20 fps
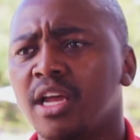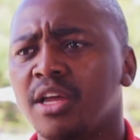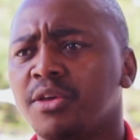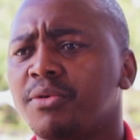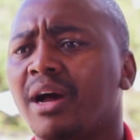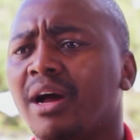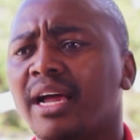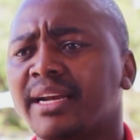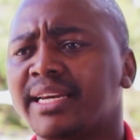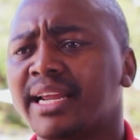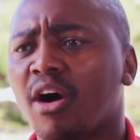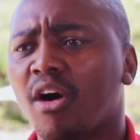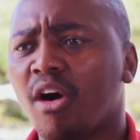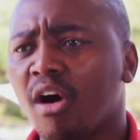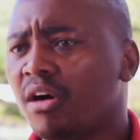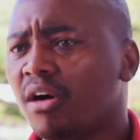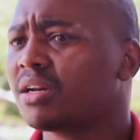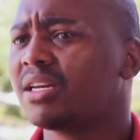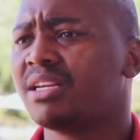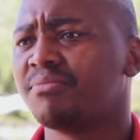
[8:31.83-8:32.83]
you are the
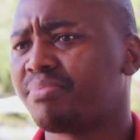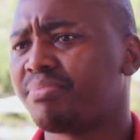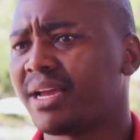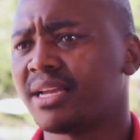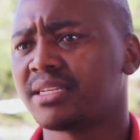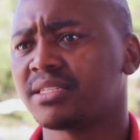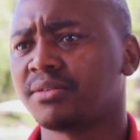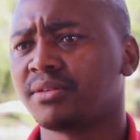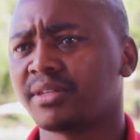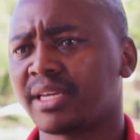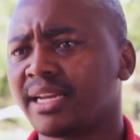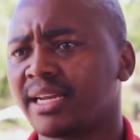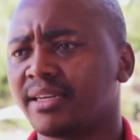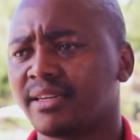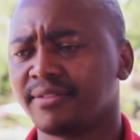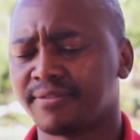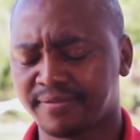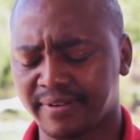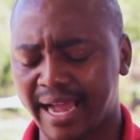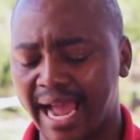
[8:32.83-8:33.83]
only person who can
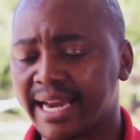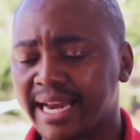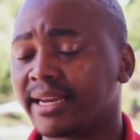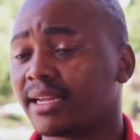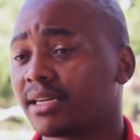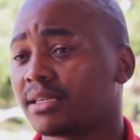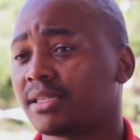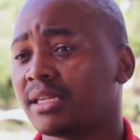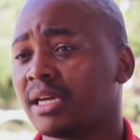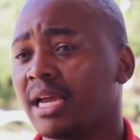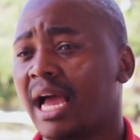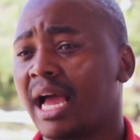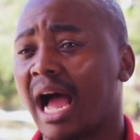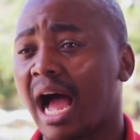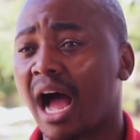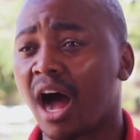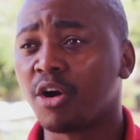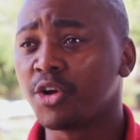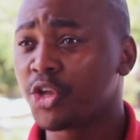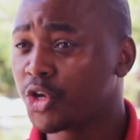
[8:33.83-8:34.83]
define it,
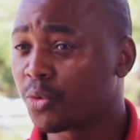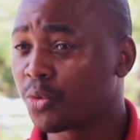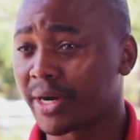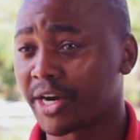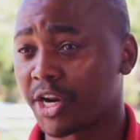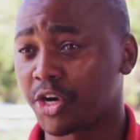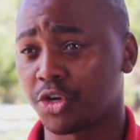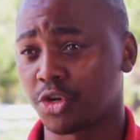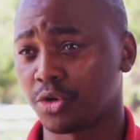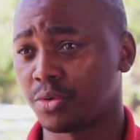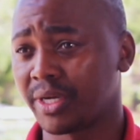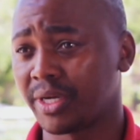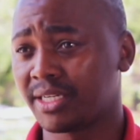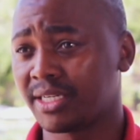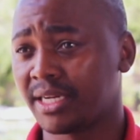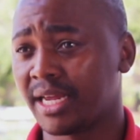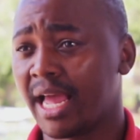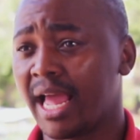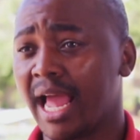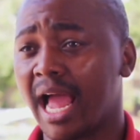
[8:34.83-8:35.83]
how you want to do it,
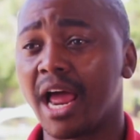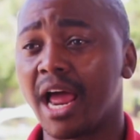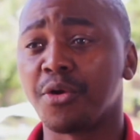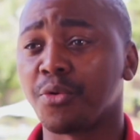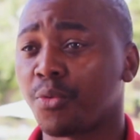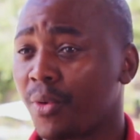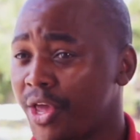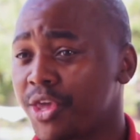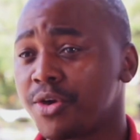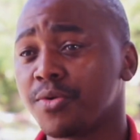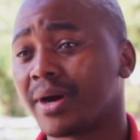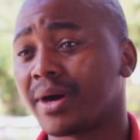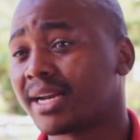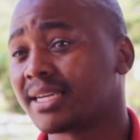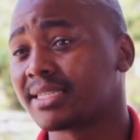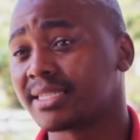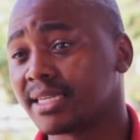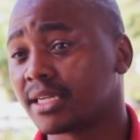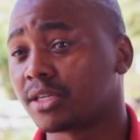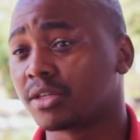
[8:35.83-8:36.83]
and where you want to
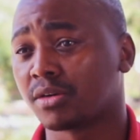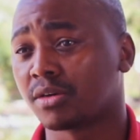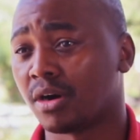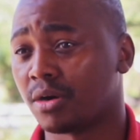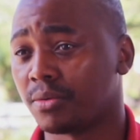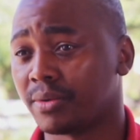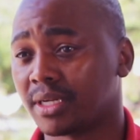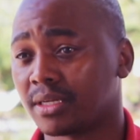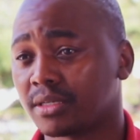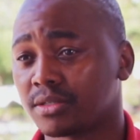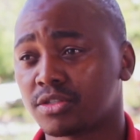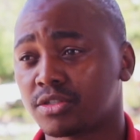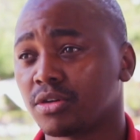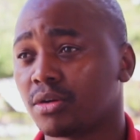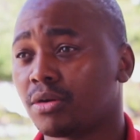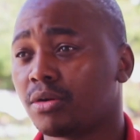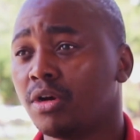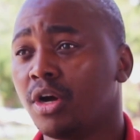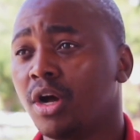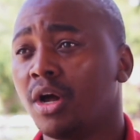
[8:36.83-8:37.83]
see it going.
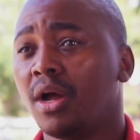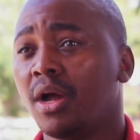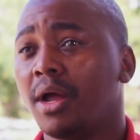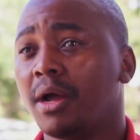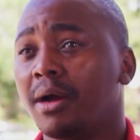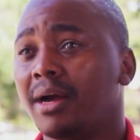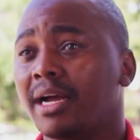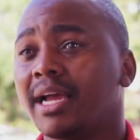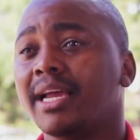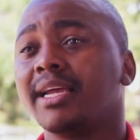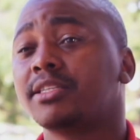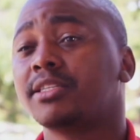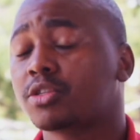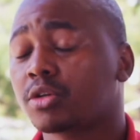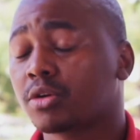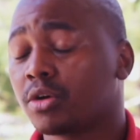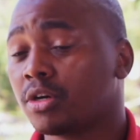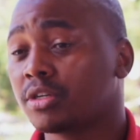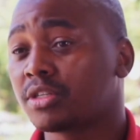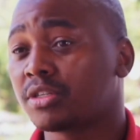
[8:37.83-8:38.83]
So it's
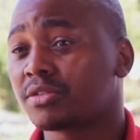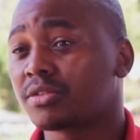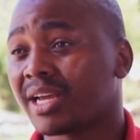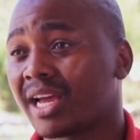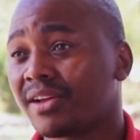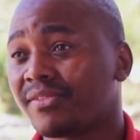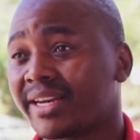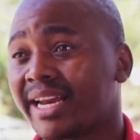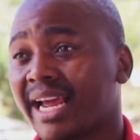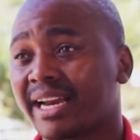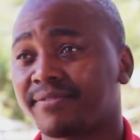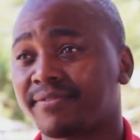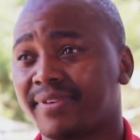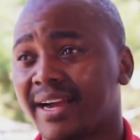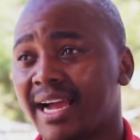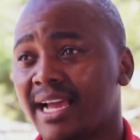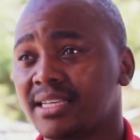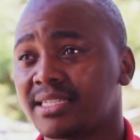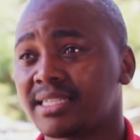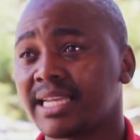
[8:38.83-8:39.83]
good to have an
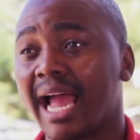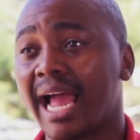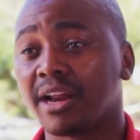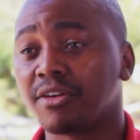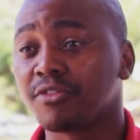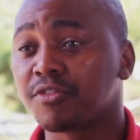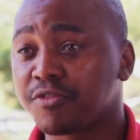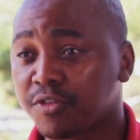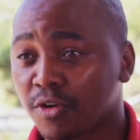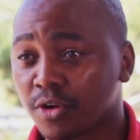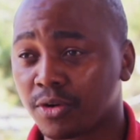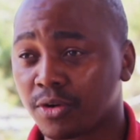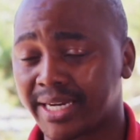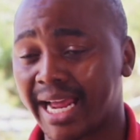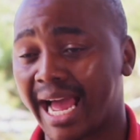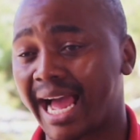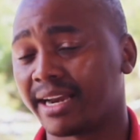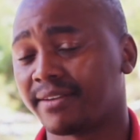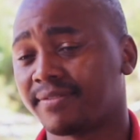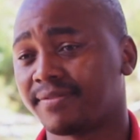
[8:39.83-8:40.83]
advice and follow
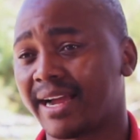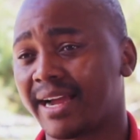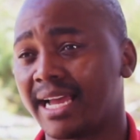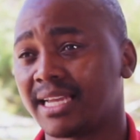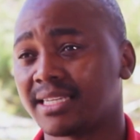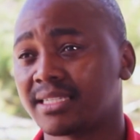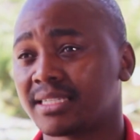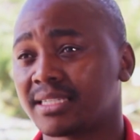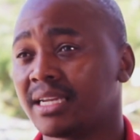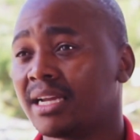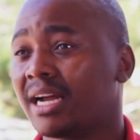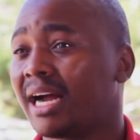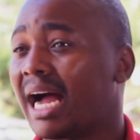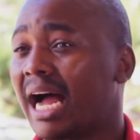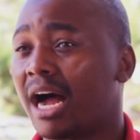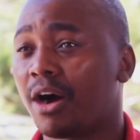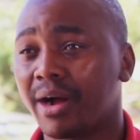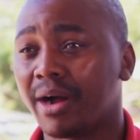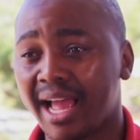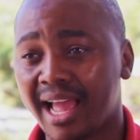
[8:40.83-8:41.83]
the advice.
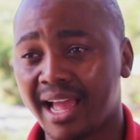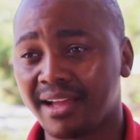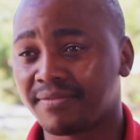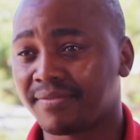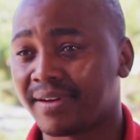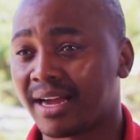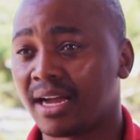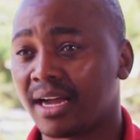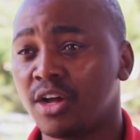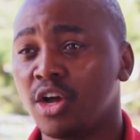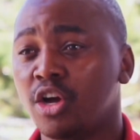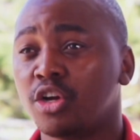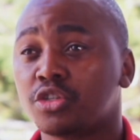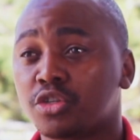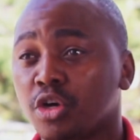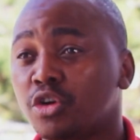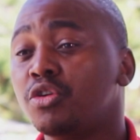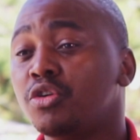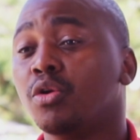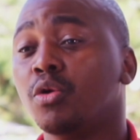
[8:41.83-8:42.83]
However,
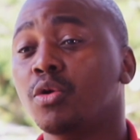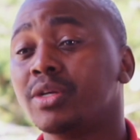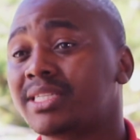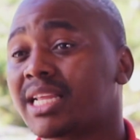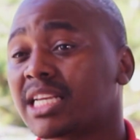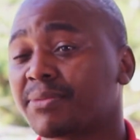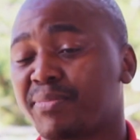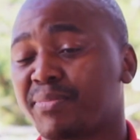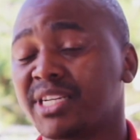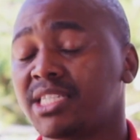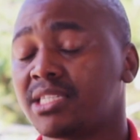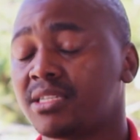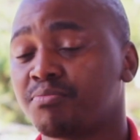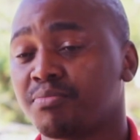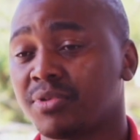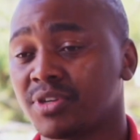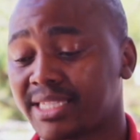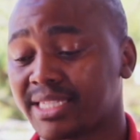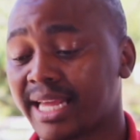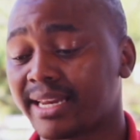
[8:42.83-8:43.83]
don't lose the
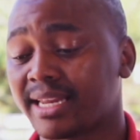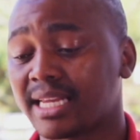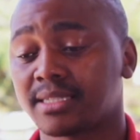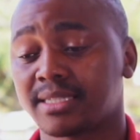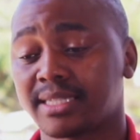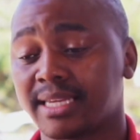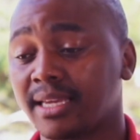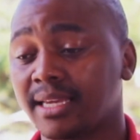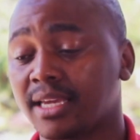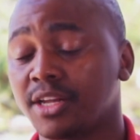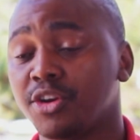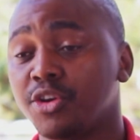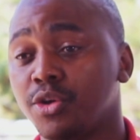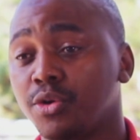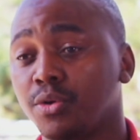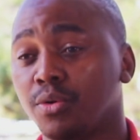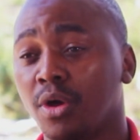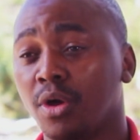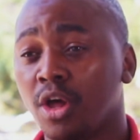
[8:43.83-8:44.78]
principles that has taken you